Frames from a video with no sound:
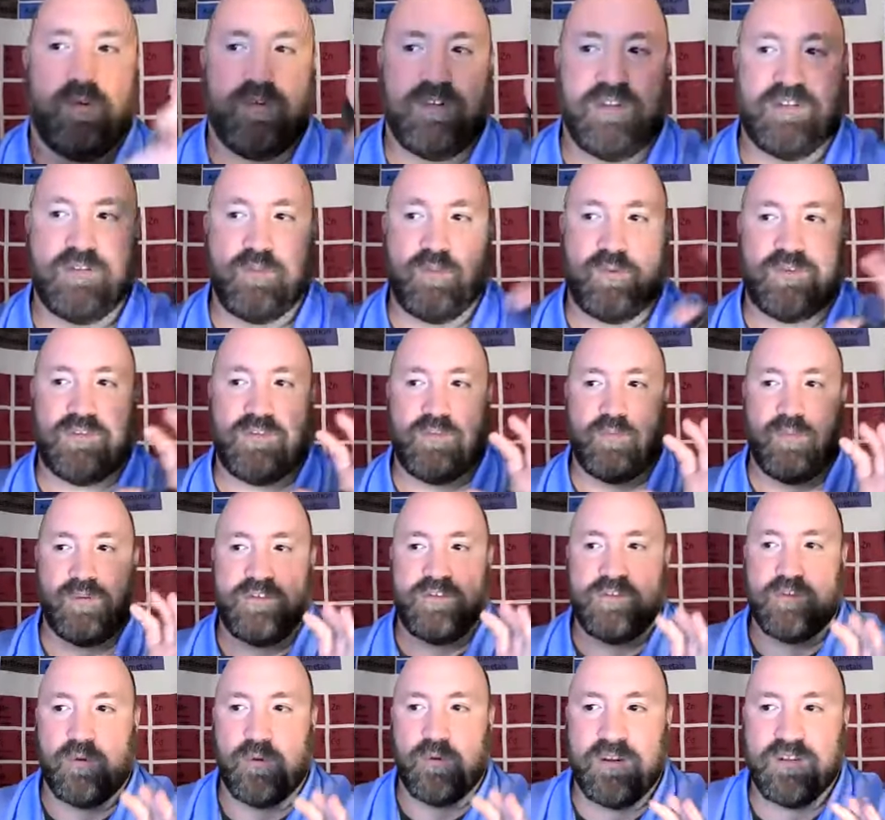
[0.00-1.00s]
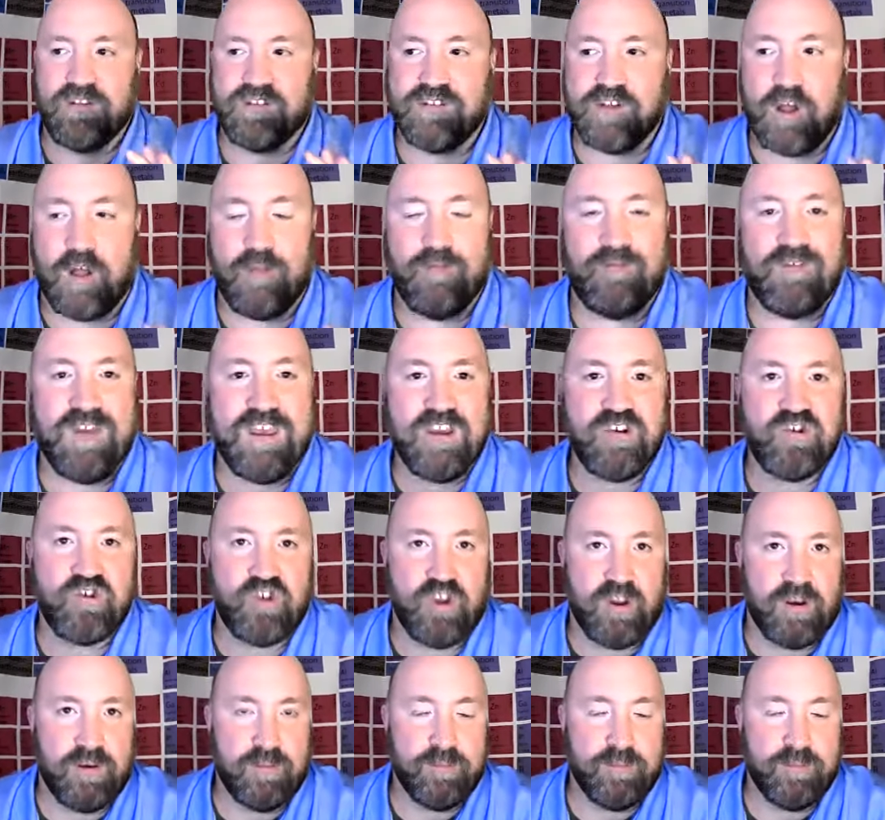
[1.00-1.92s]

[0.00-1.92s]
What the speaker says: So what's known as solvation.